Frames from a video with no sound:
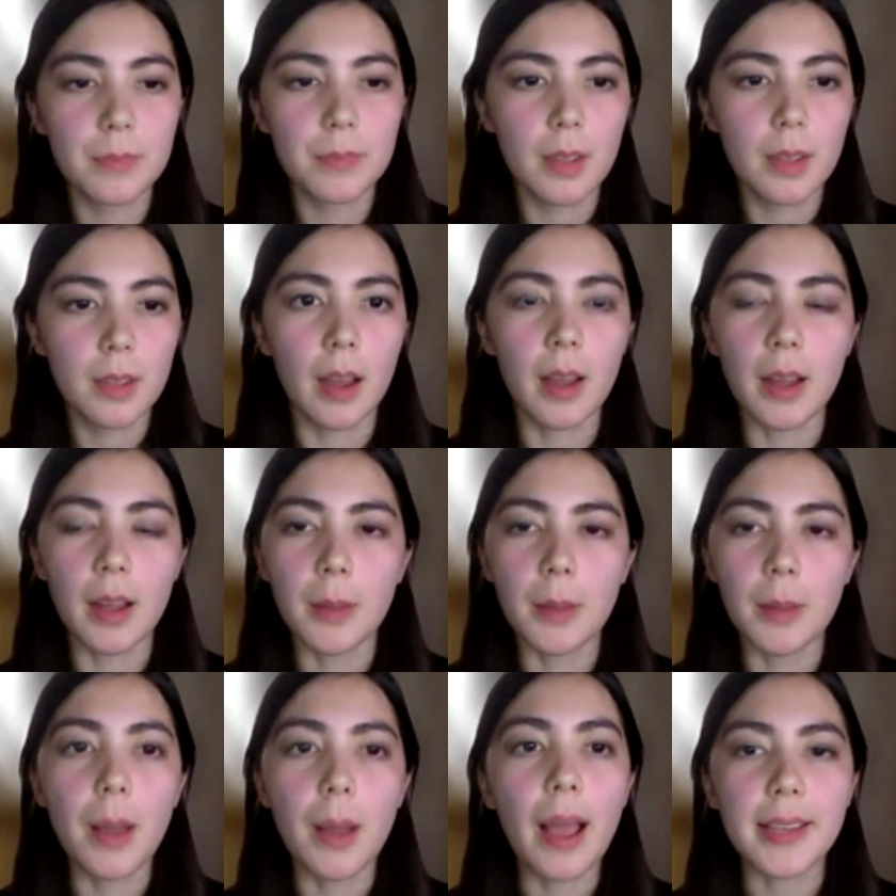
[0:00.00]

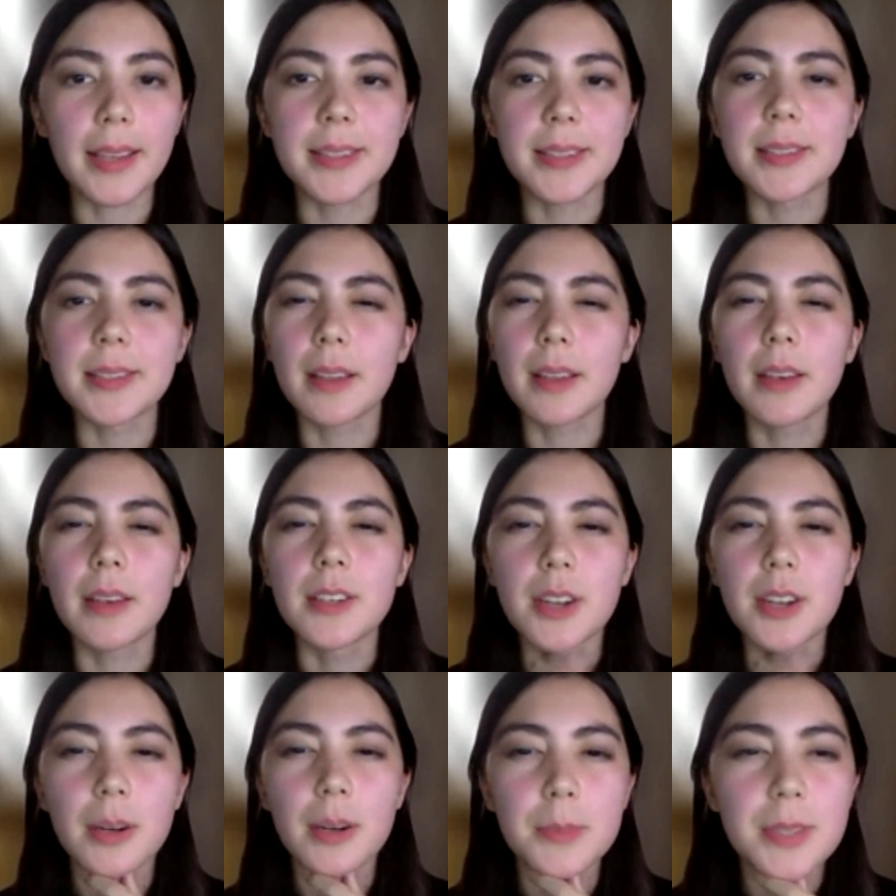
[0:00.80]
I guess in
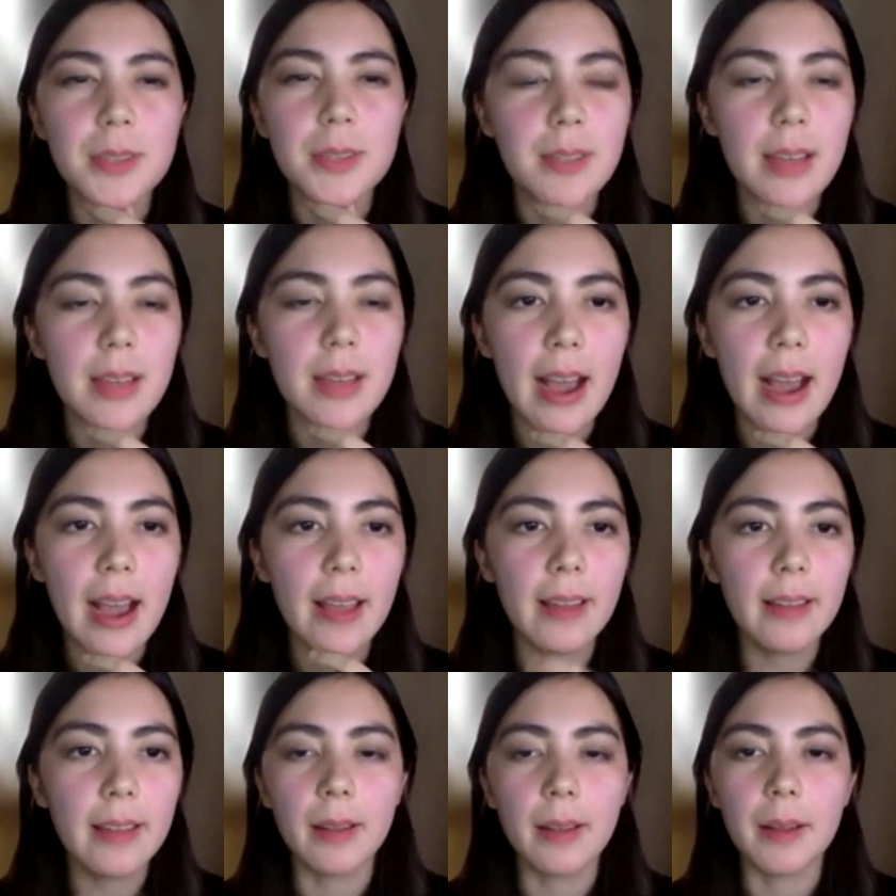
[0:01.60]
terms of
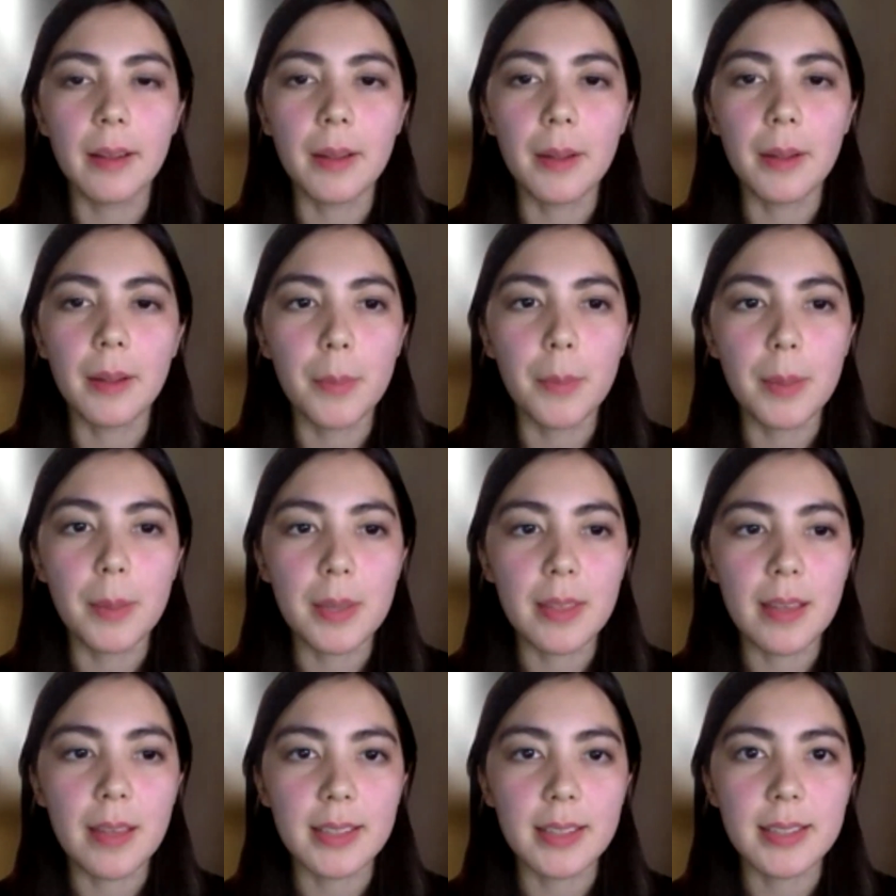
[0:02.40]
that, maybe
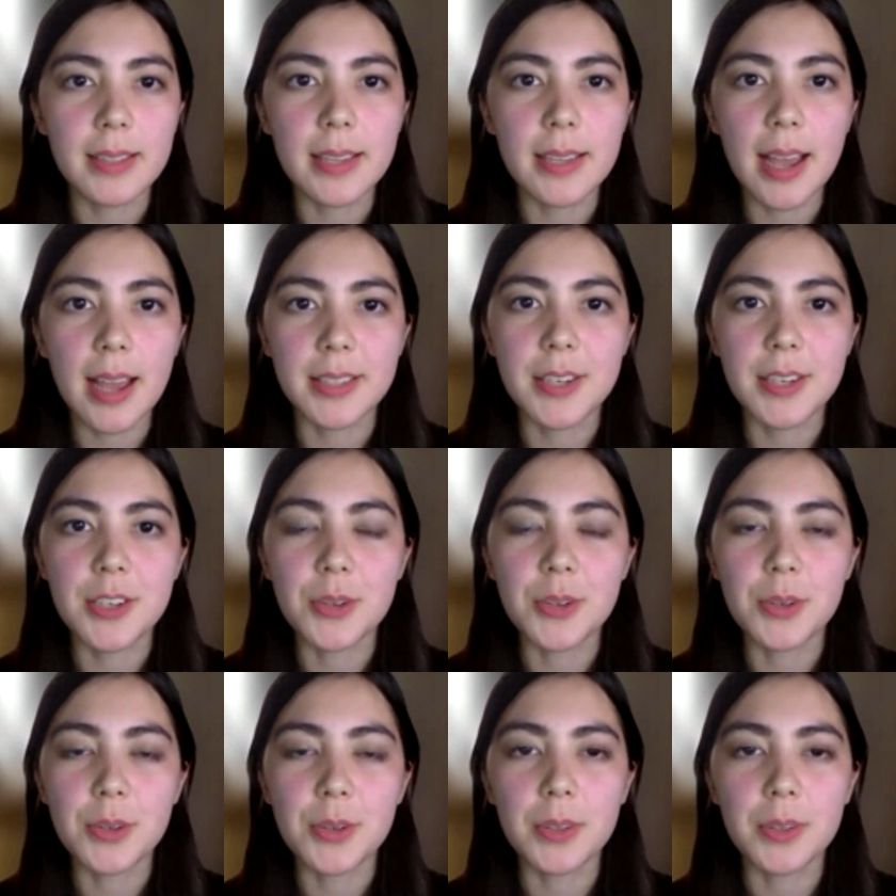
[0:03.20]
that has to
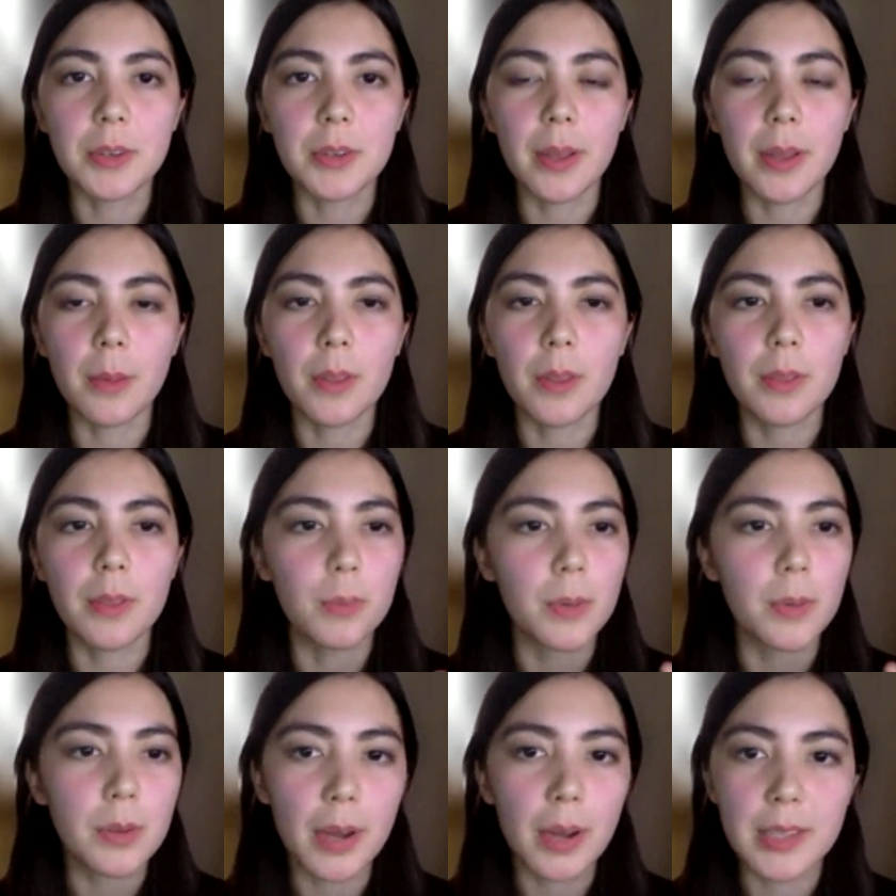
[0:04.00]
do a little bit with
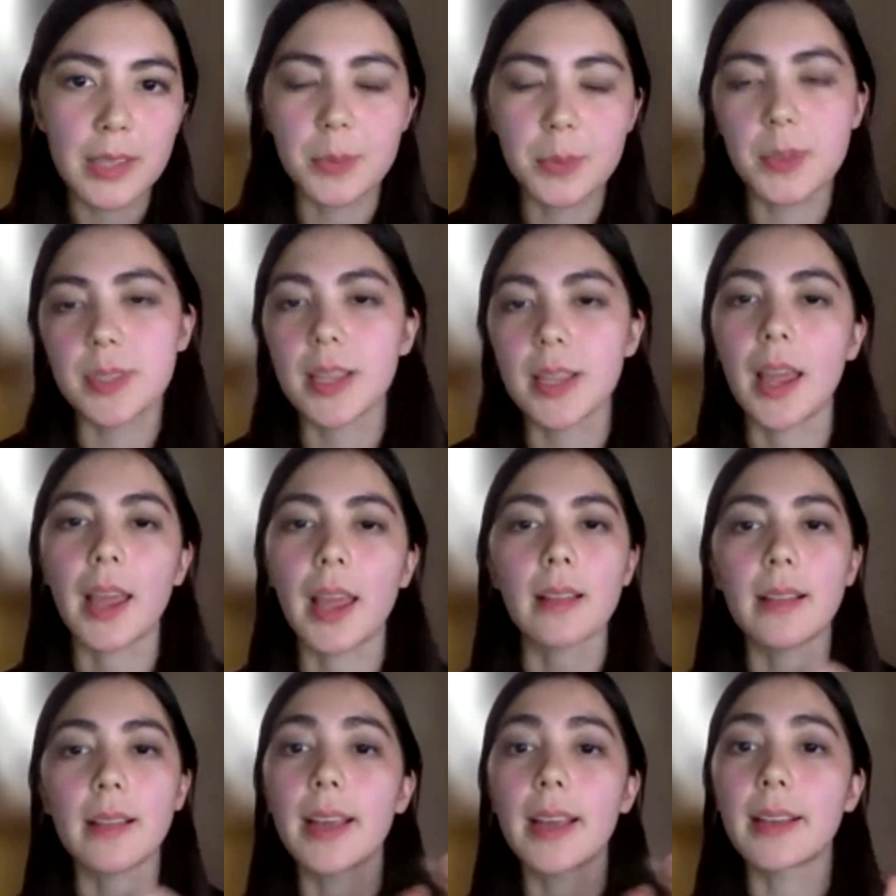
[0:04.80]
when you guys were
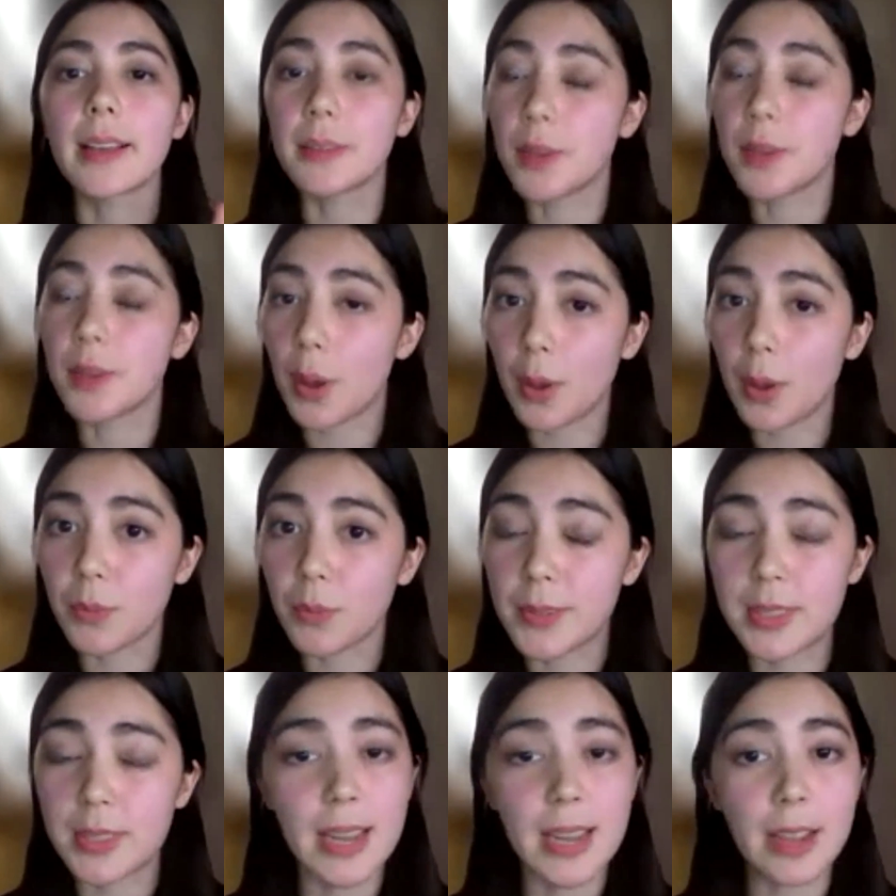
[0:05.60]
saying like
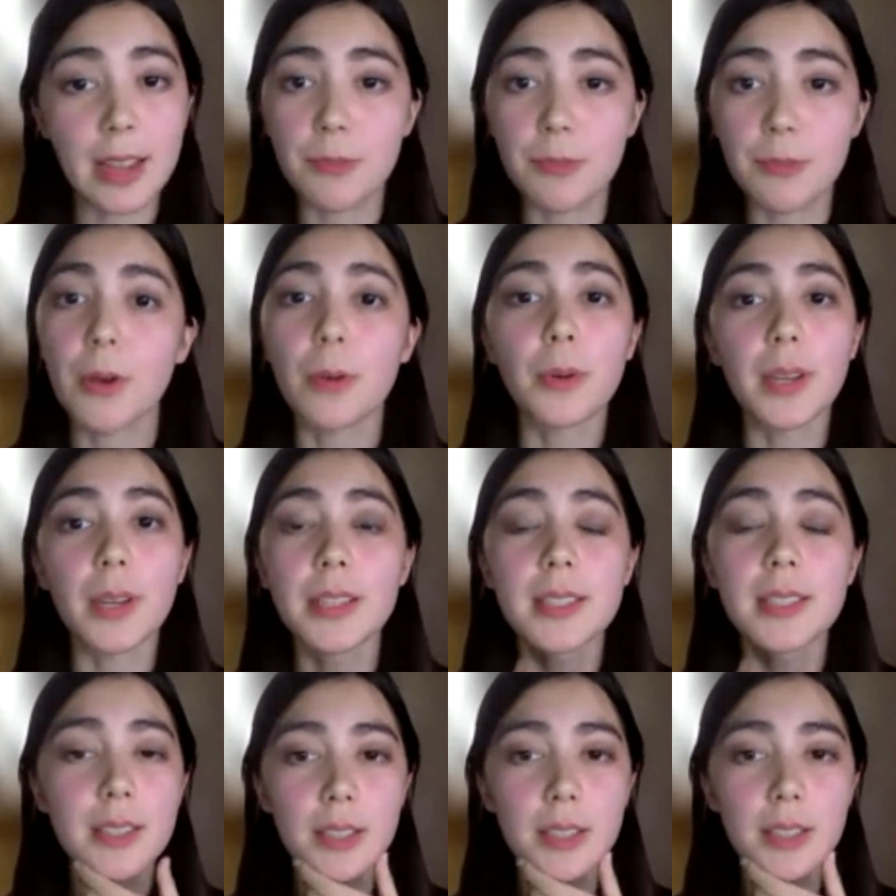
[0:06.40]
stay
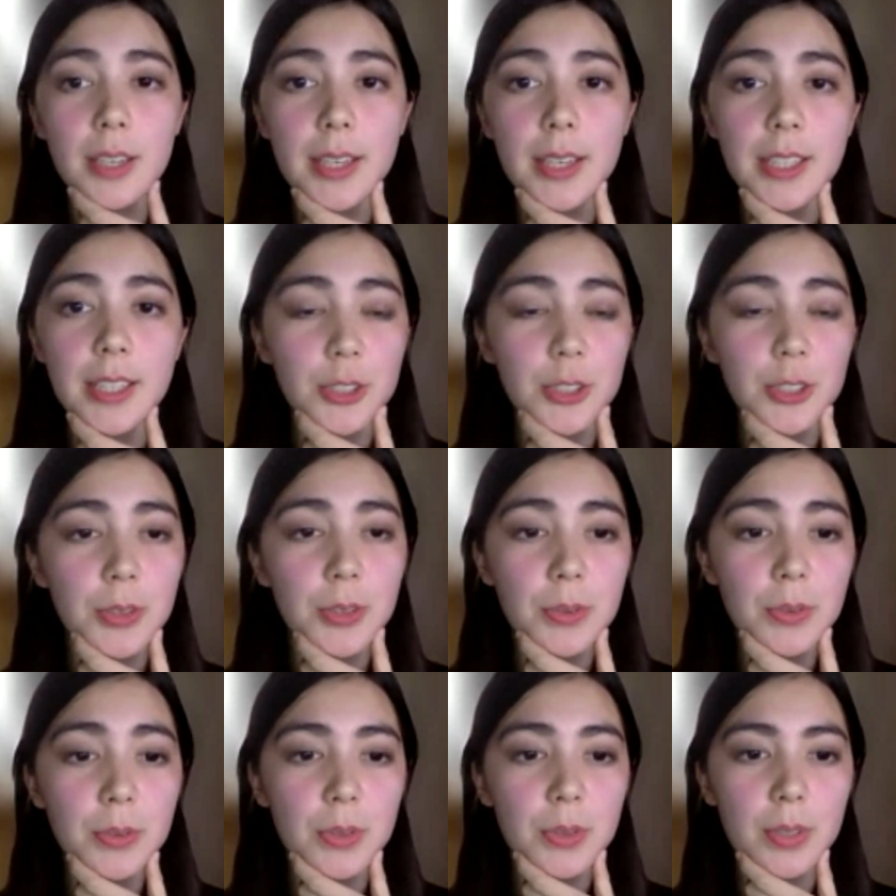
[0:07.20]
focused on your
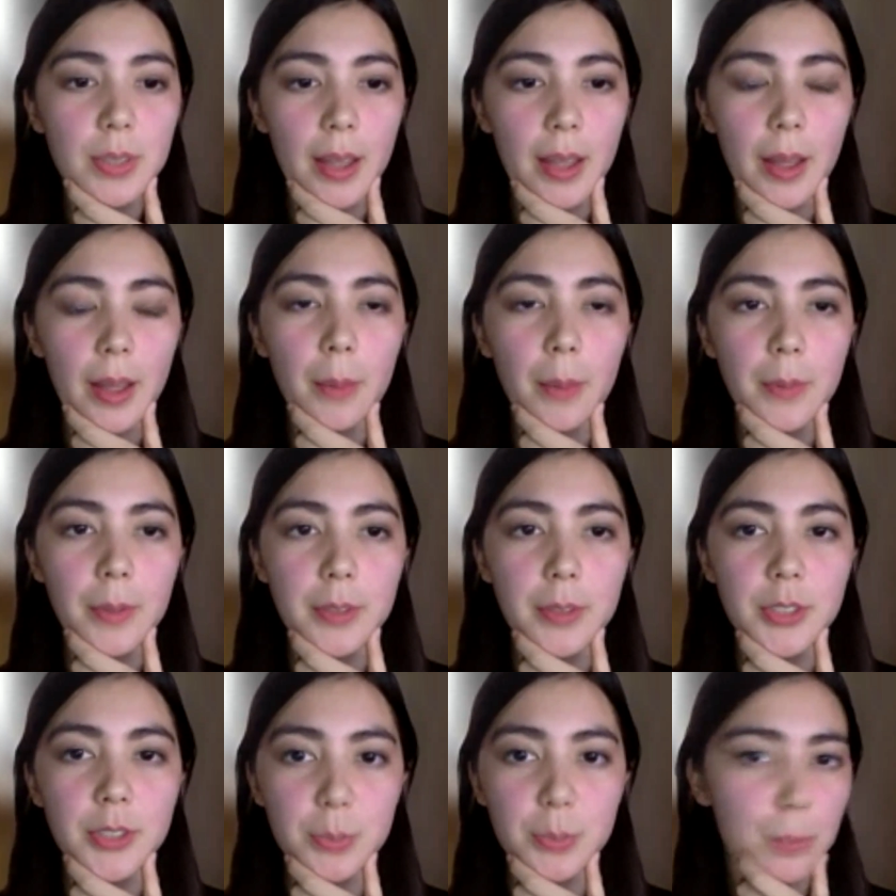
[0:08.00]
issues
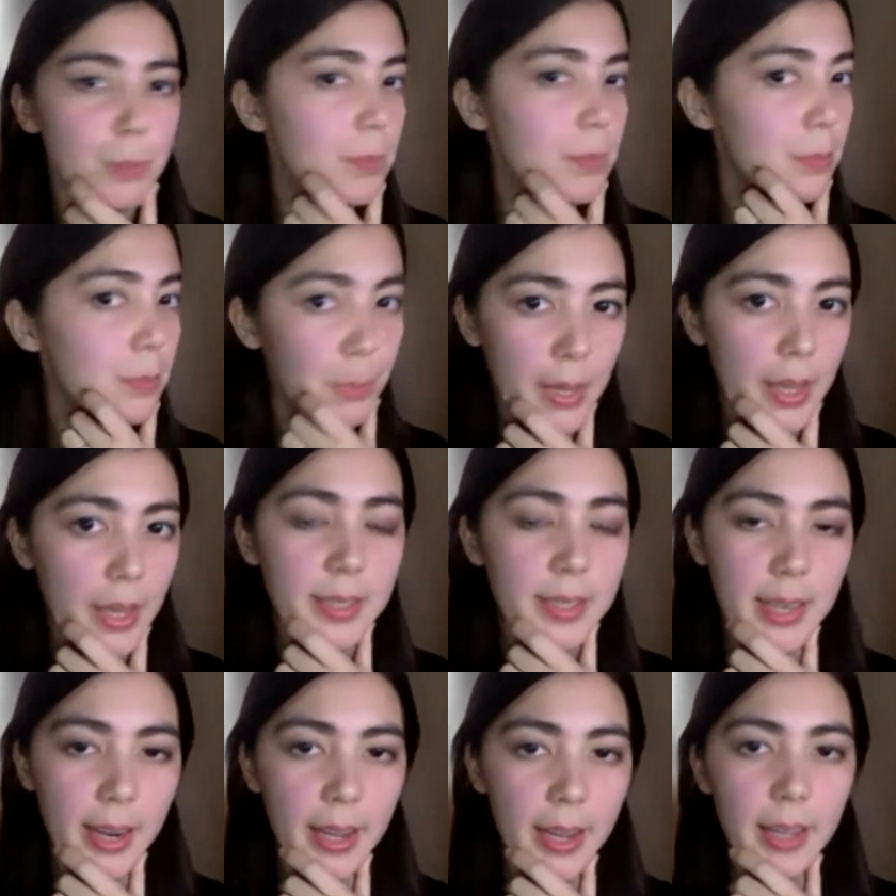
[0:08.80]
and just being
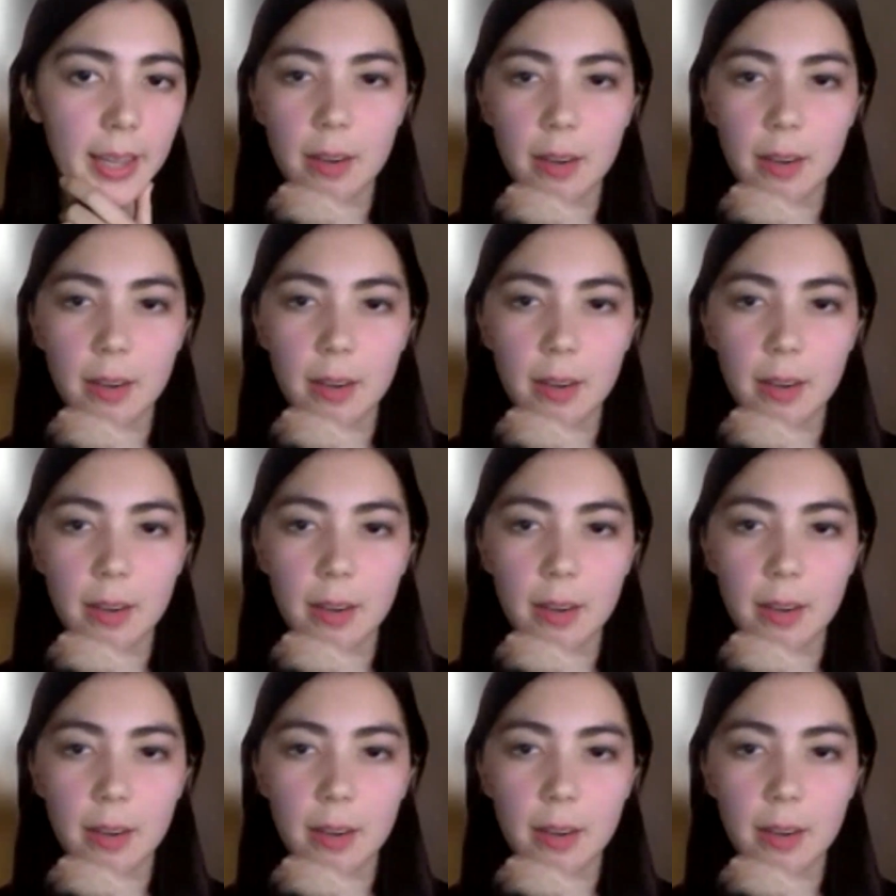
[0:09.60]
tight.